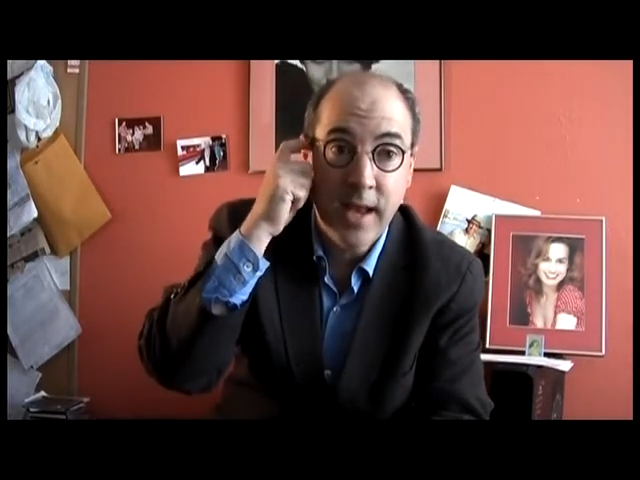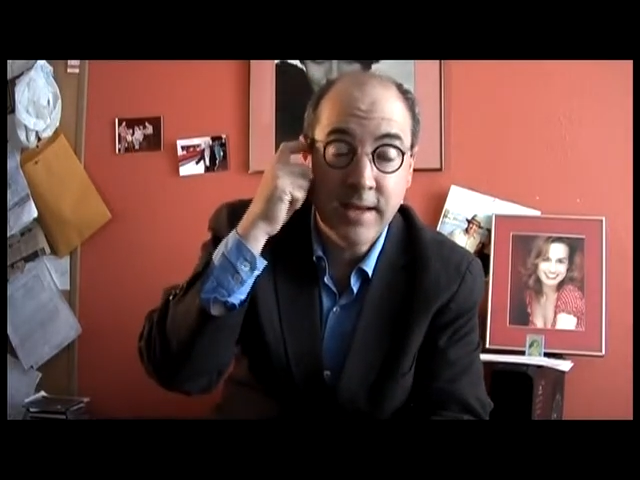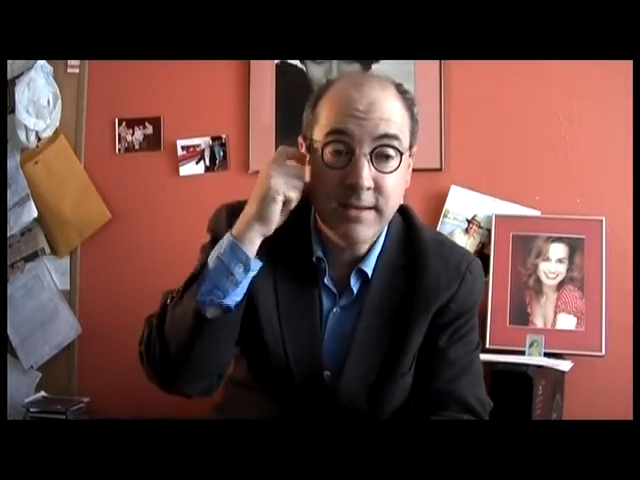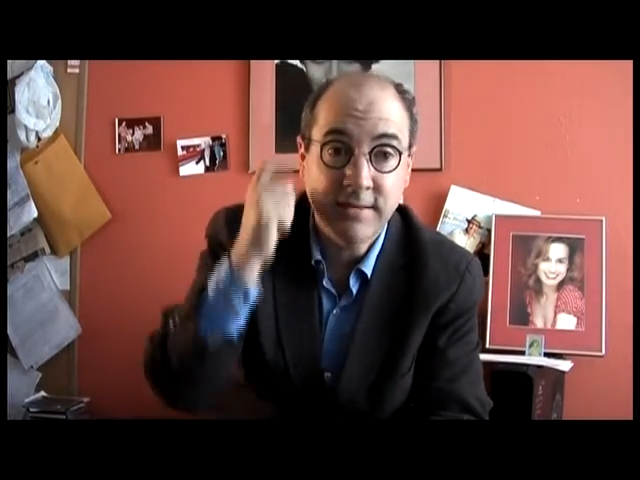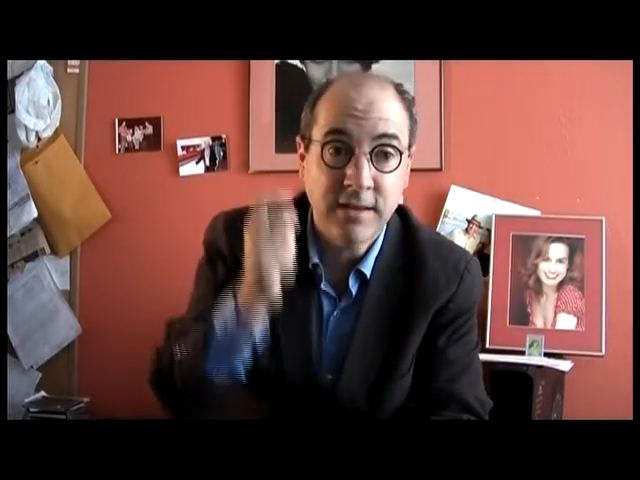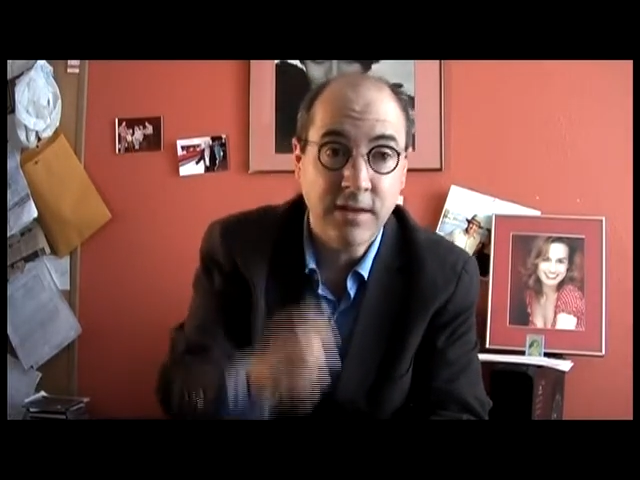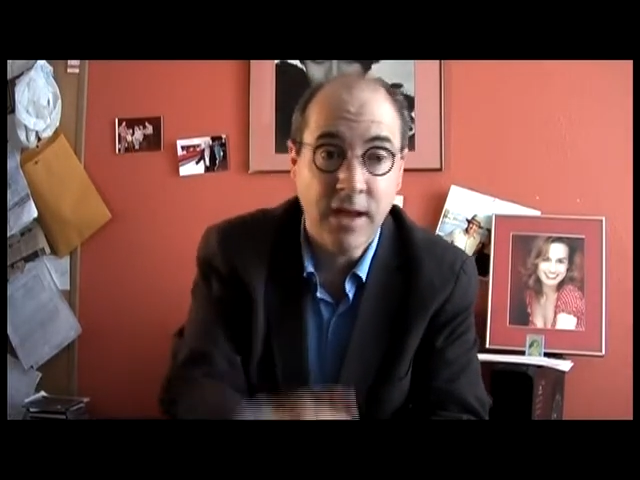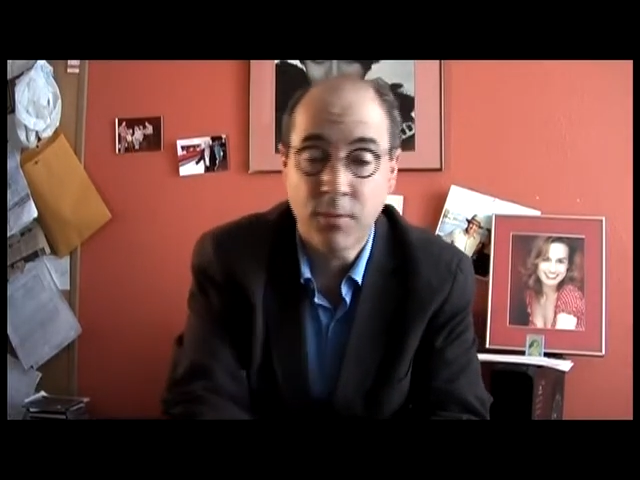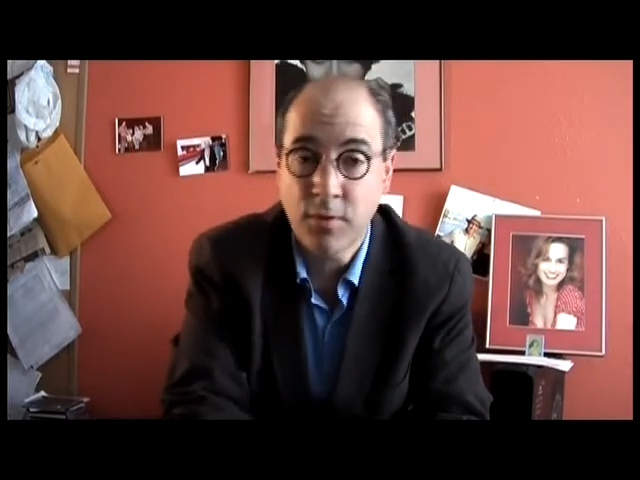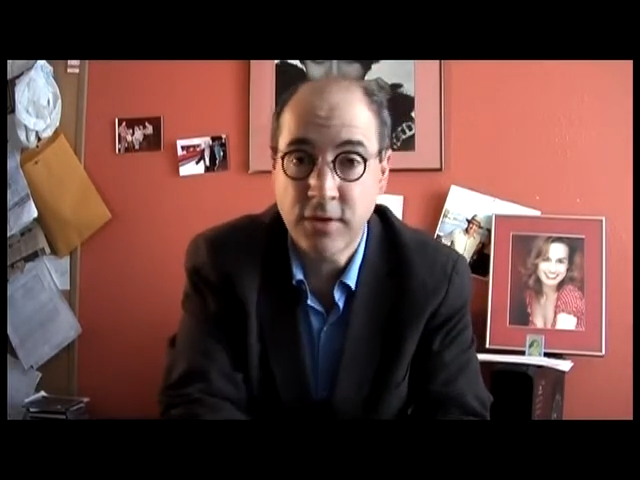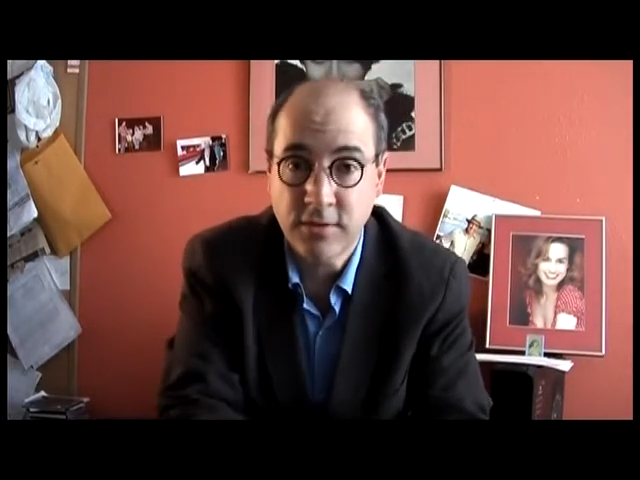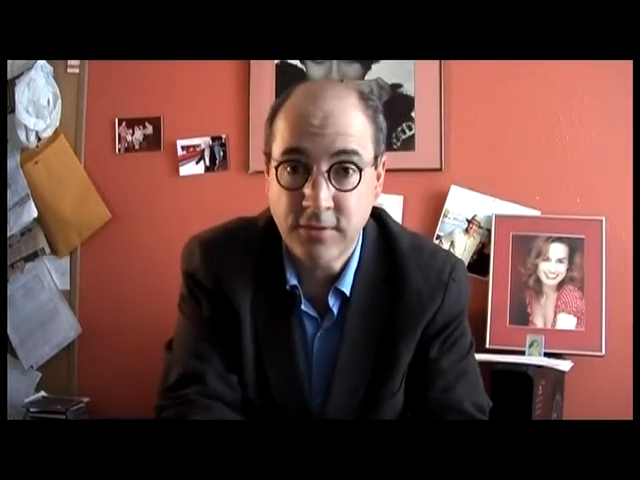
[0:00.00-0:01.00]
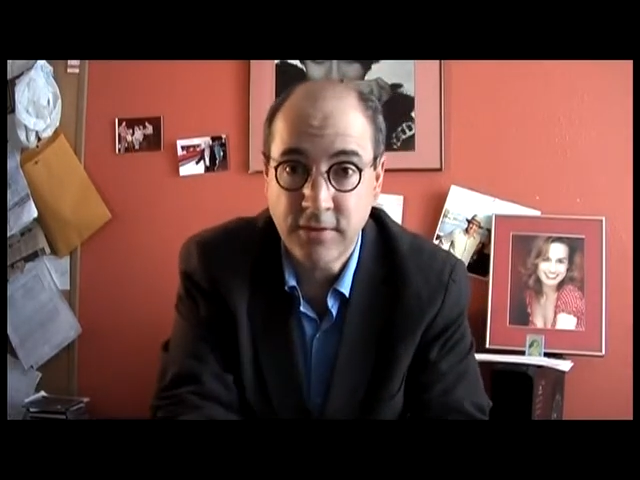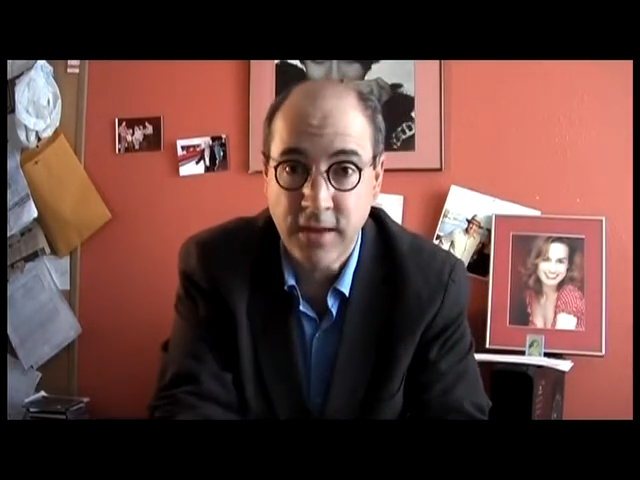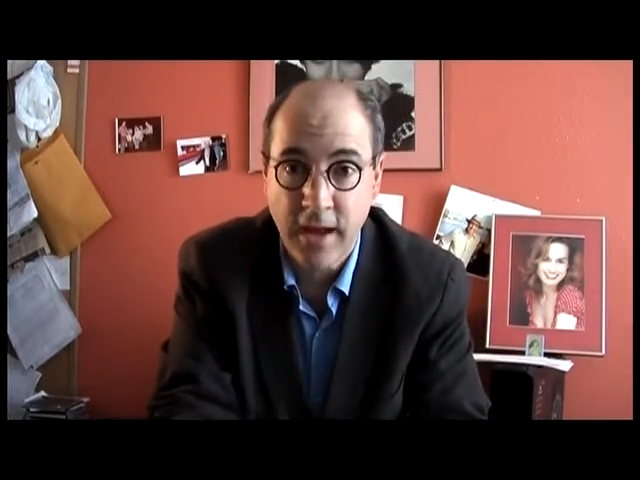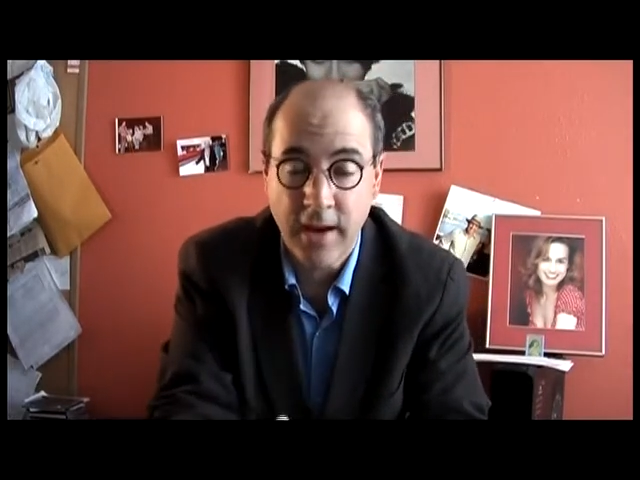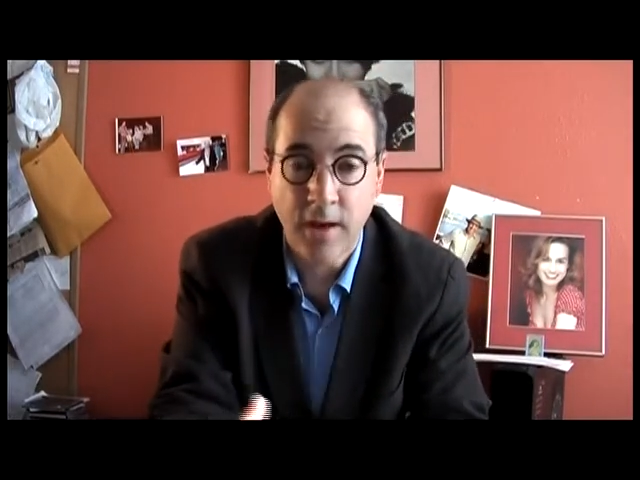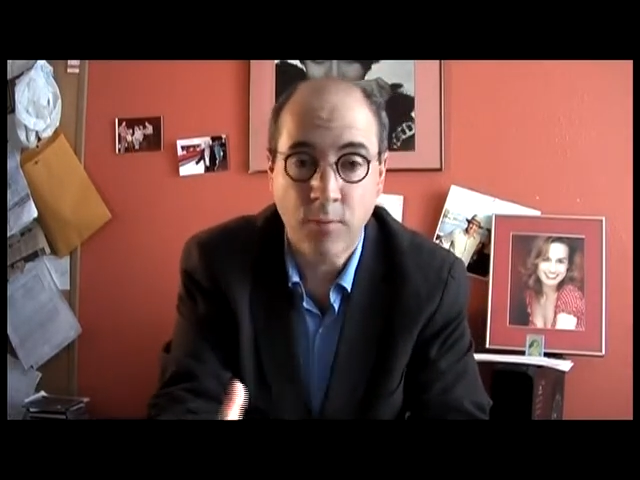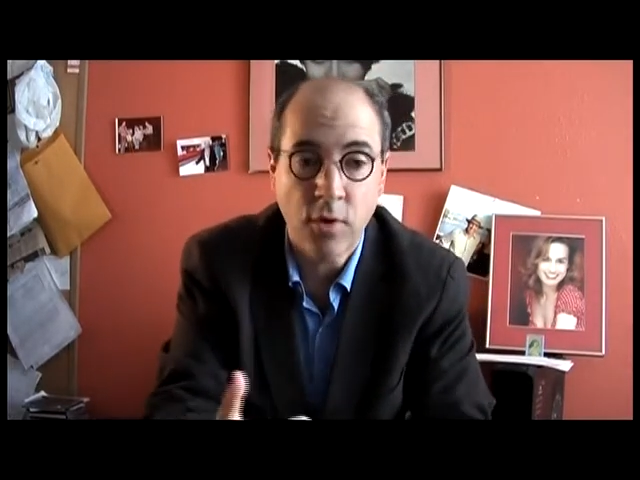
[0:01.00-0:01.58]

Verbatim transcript: and he said, I don't want you to do that.